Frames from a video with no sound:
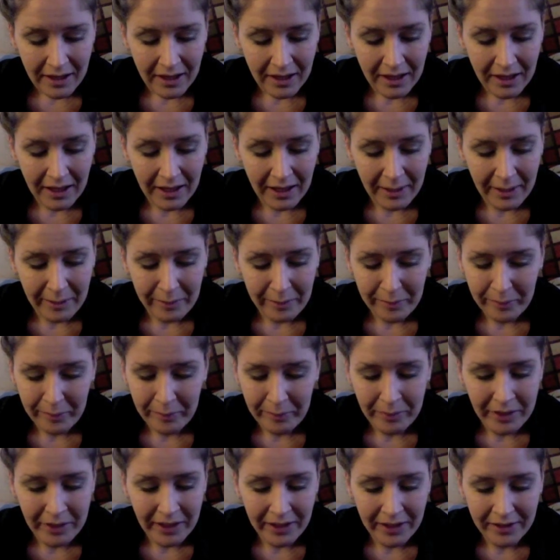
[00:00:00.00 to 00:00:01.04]

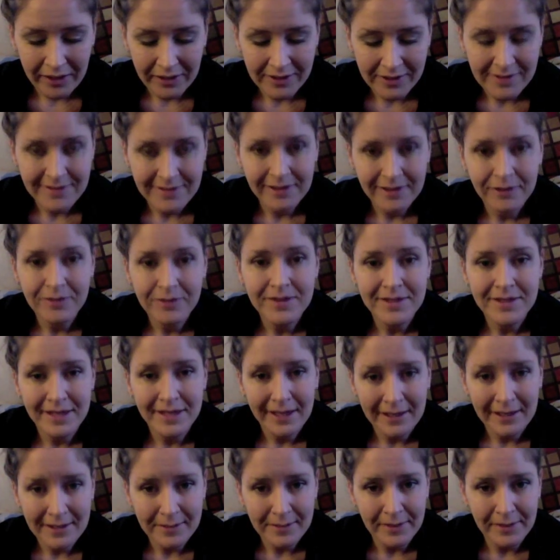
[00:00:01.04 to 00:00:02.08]
But the slow
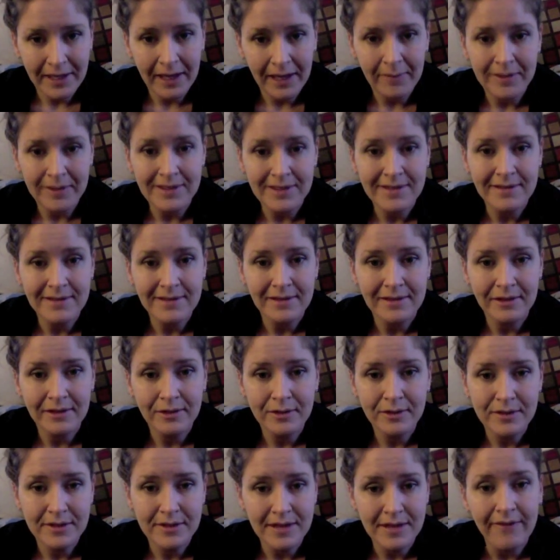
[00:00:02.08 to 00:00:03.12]
6 became a slow
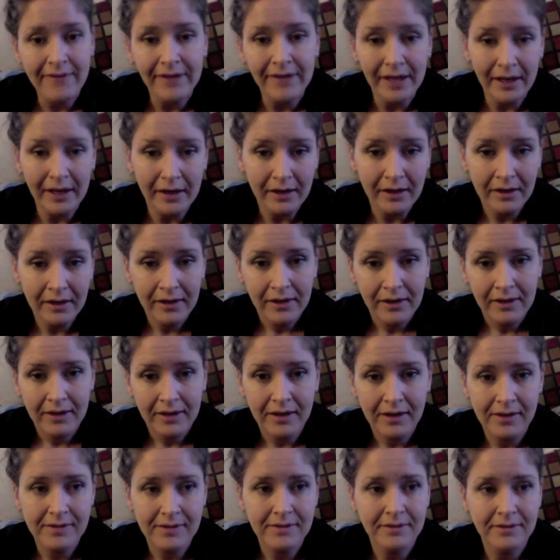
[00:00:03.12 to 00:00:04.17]
7,
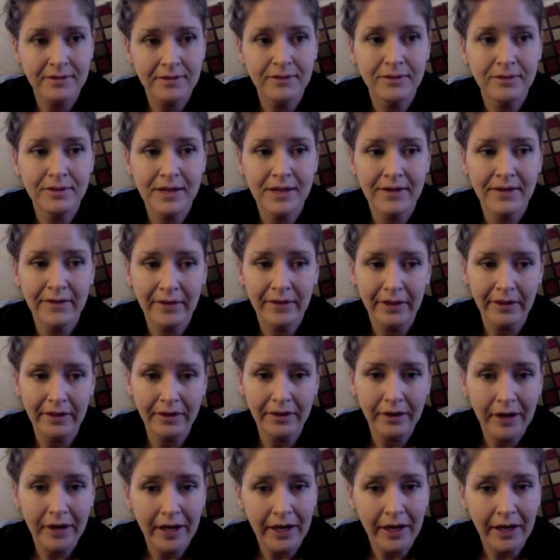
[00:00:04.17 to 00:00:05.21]
a slow
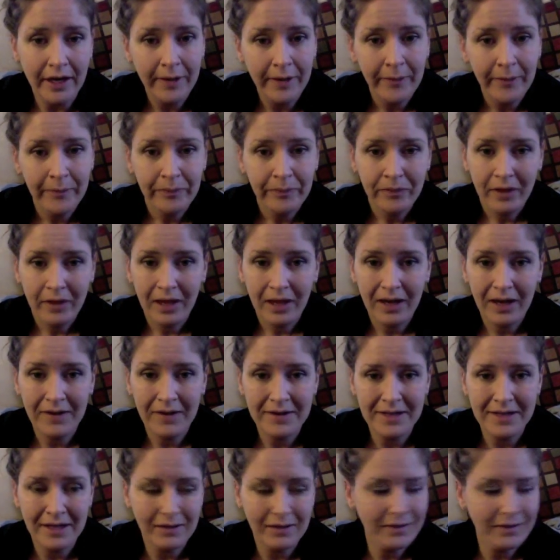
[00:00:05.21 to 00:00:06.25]
7:30, and I
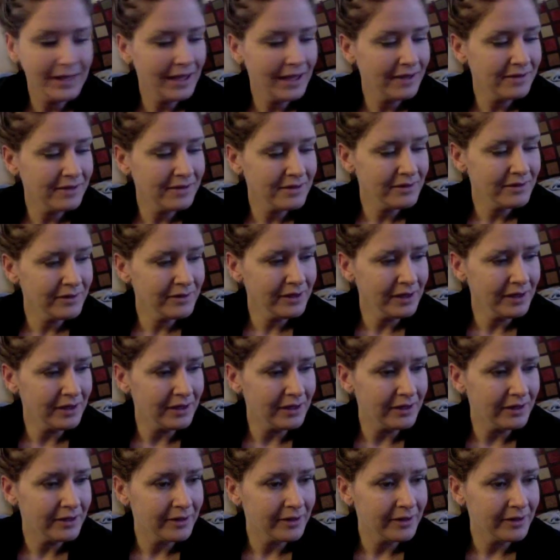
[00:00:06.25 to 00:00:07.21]
was like, what the hell is going on?